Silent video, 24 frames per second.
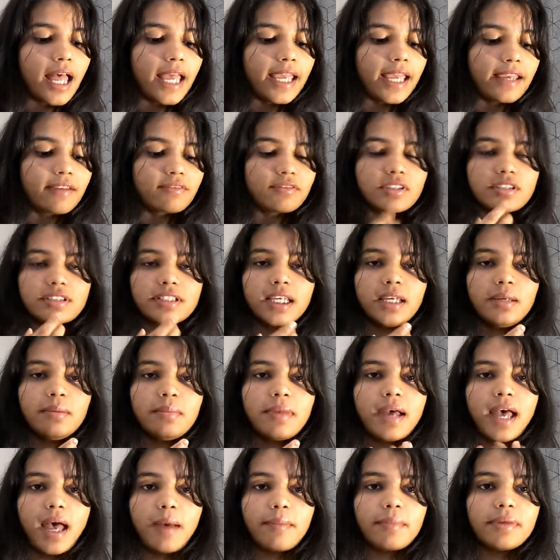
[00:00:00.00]
I have the
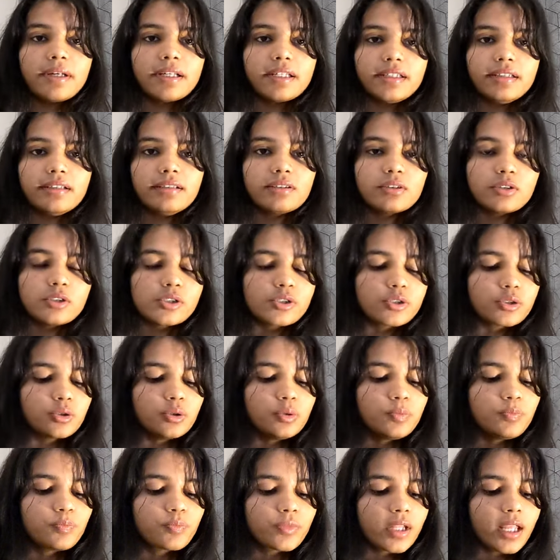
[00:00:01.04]
same habit here
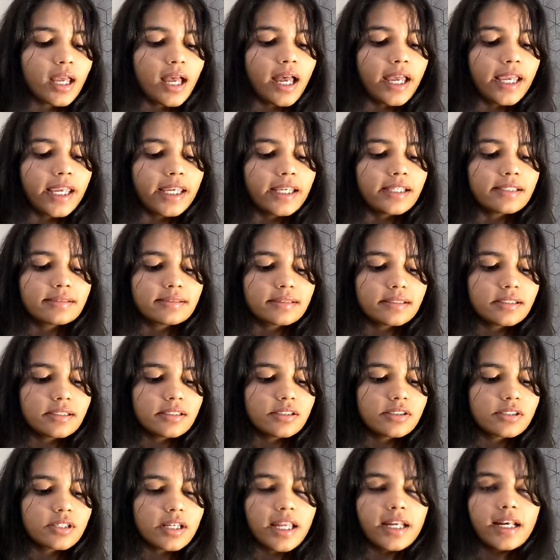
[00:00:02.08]
also. I
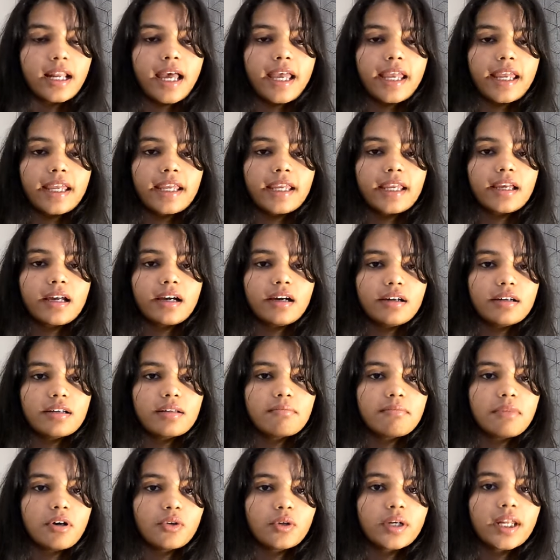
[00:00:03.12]
searched and I heard
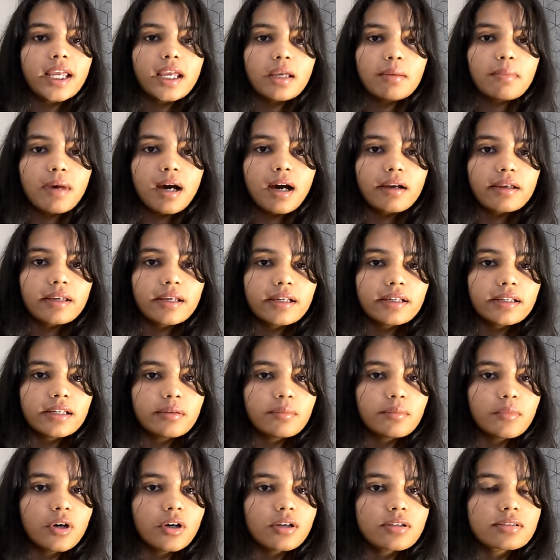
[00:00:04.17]
about Haymarket
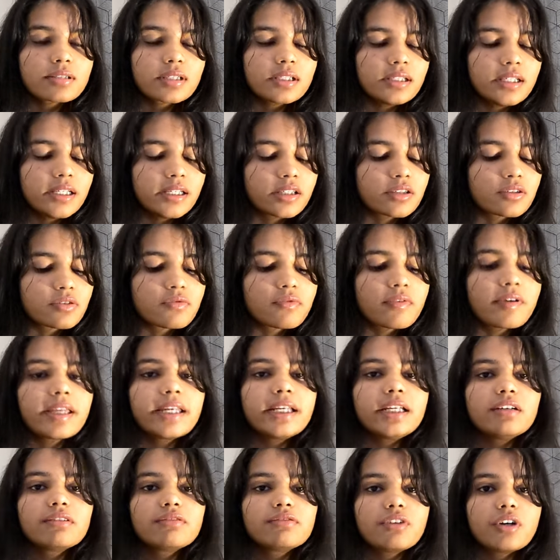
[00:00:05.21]
in Boston. It is
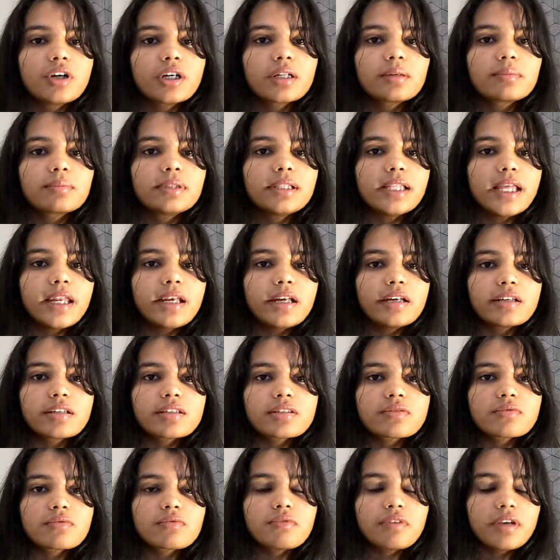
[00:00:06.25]
very affordable and it
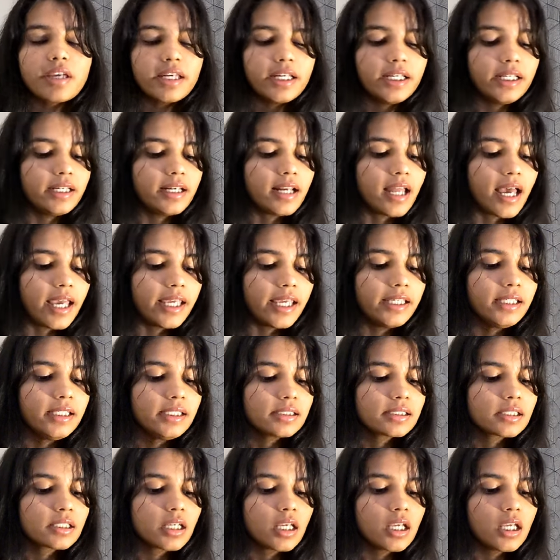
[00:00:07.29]
is very
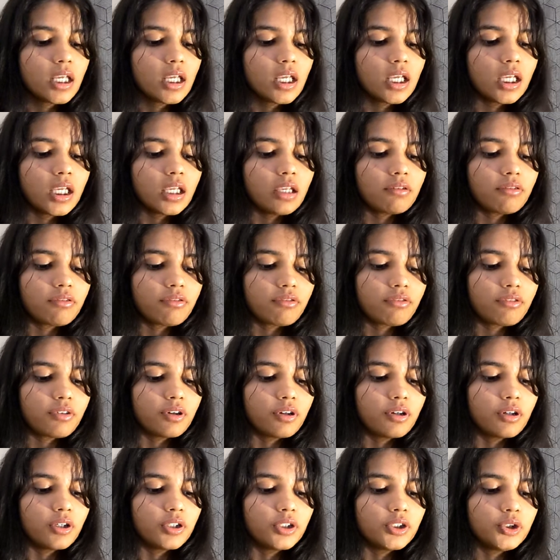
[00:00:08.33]
nice. If
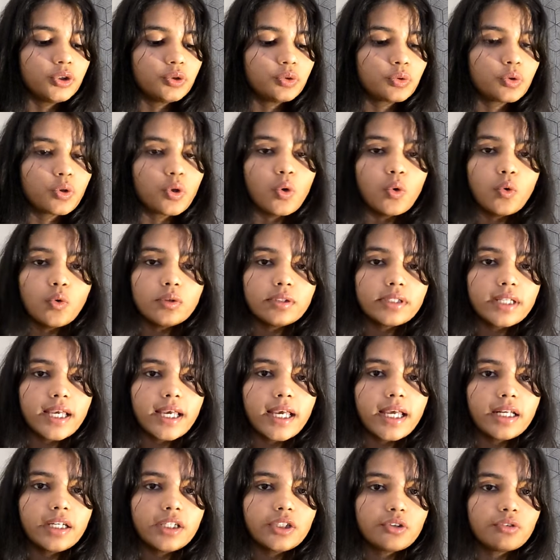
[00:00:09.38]
uh, you go
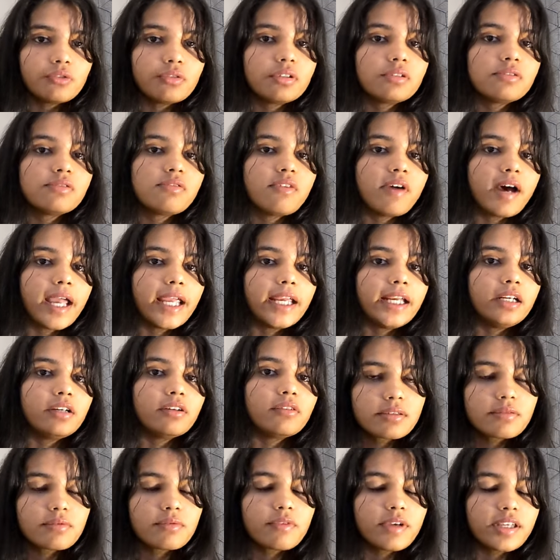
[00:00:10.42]
there, you will find
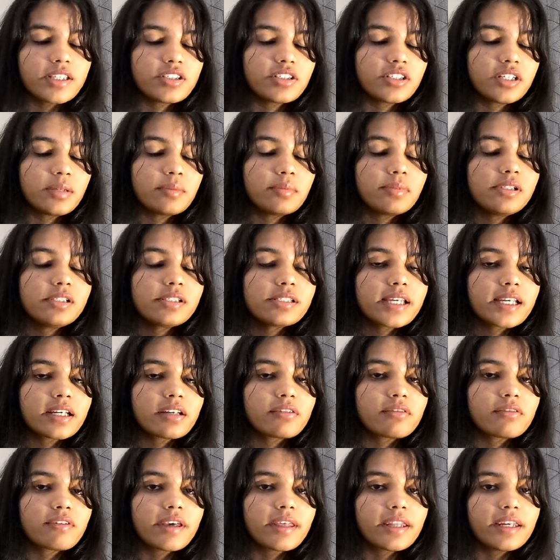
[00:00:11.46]
vegetables at
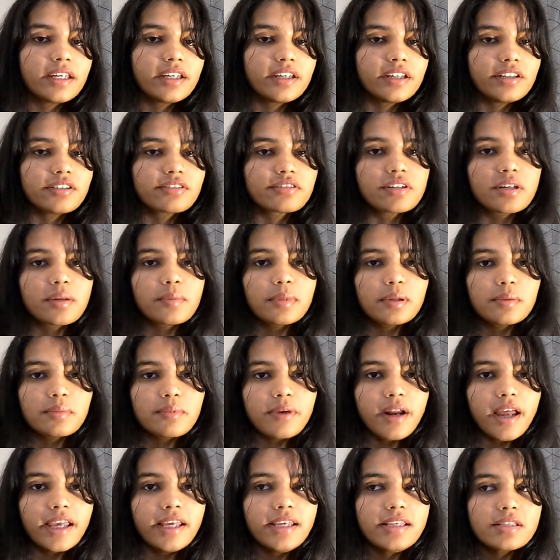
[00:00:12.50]
a very reasonable
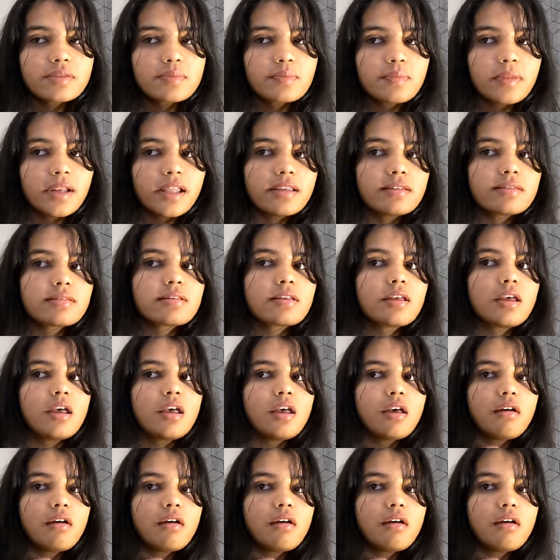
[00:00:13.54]
price plus